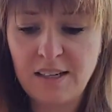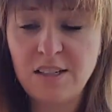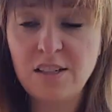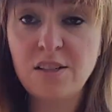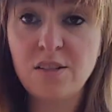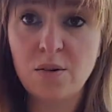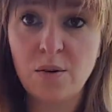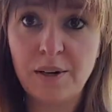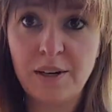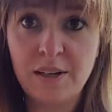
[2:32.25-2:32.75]

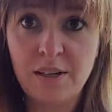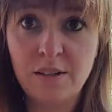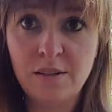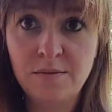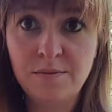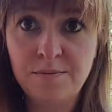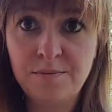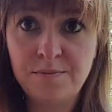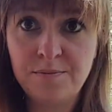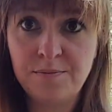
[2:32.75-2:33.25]

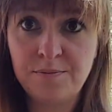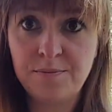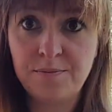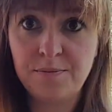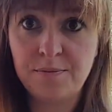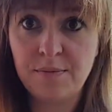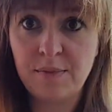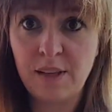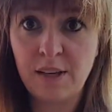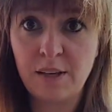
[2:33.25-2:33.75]
soil
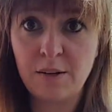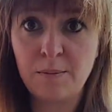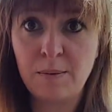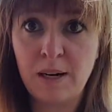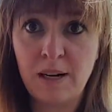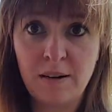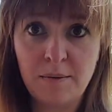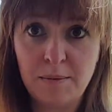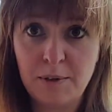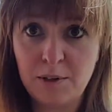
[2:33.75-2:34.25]
that you
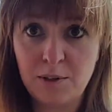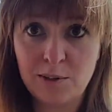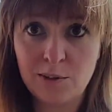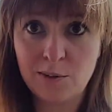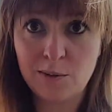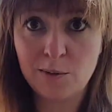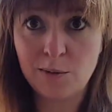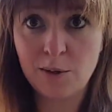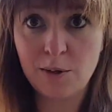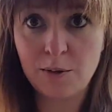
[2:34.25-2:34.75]
buy,
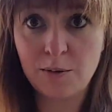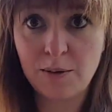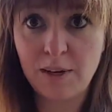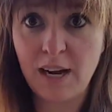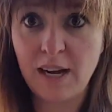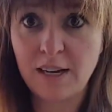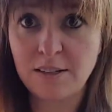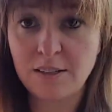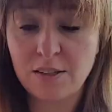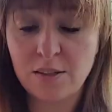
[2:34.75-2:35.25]
Miracle Grow
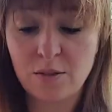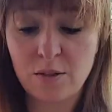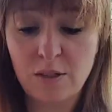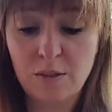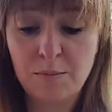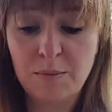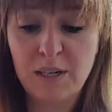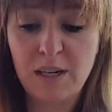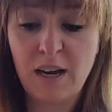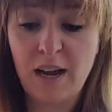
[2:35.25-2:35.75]
cactus
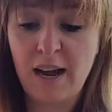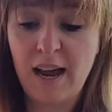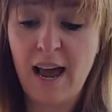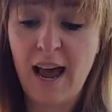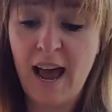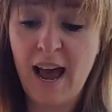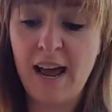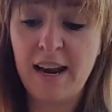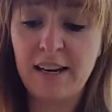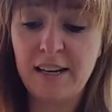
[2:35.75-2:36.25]
soil, but I
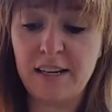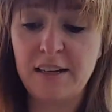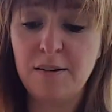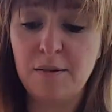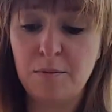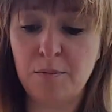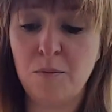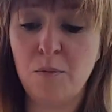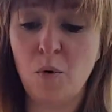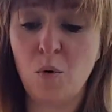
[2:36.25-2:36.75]

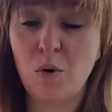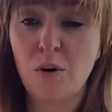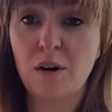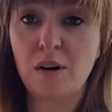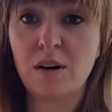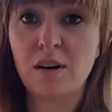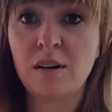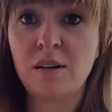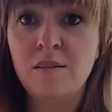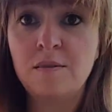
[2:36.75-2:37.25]
added
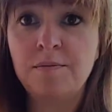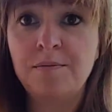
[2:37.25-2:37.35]
more